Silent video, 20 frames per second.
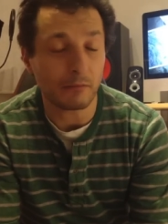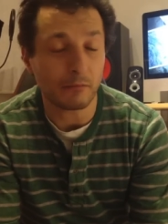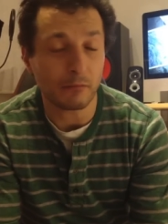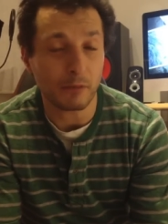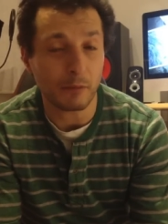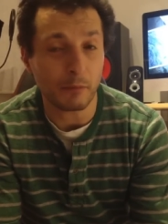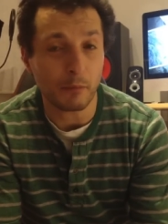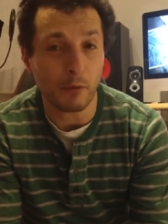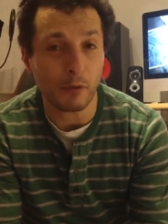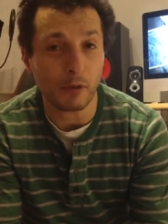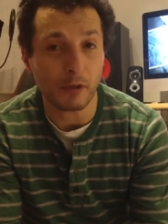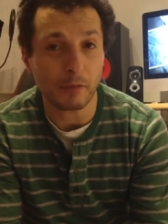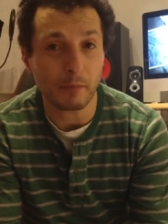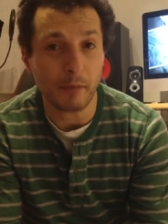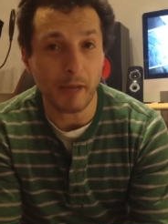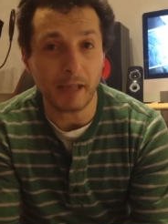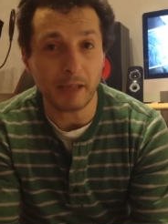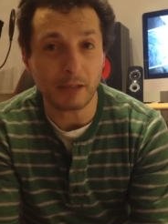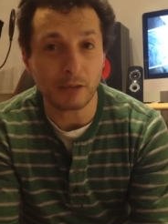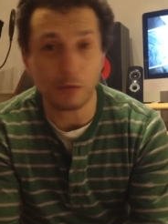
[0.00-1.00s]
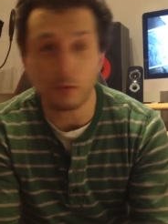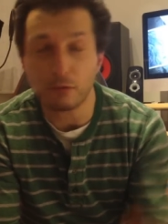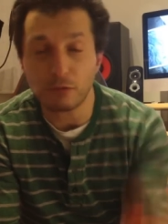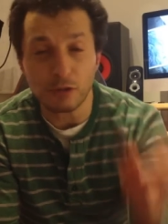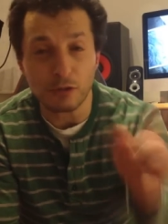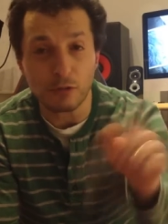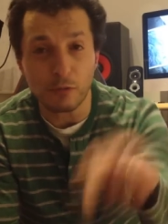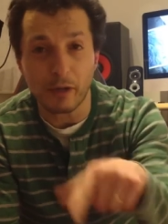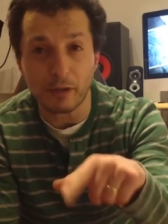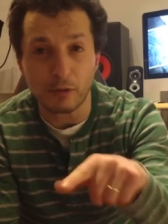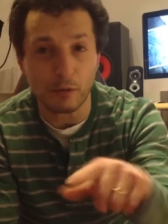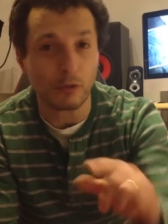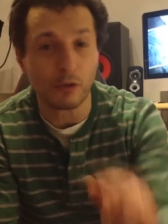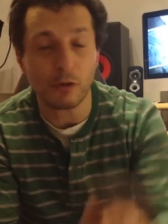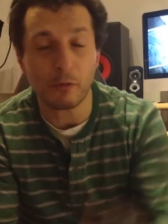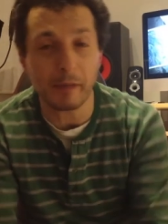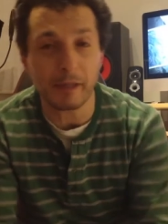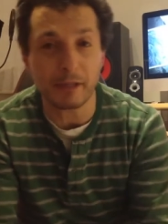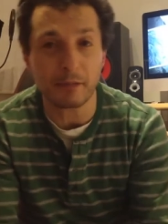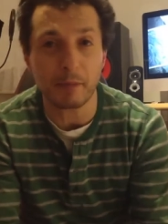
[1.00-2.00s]
report it back. So just write your
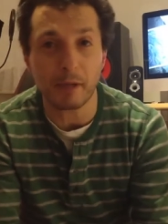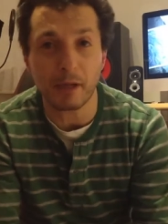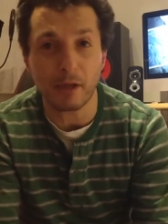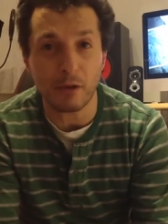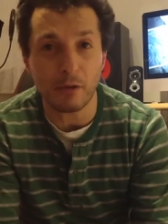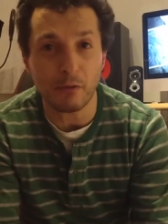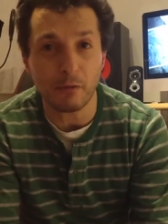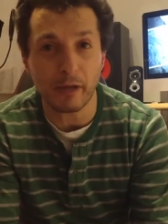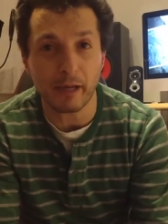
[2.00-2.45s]
comments below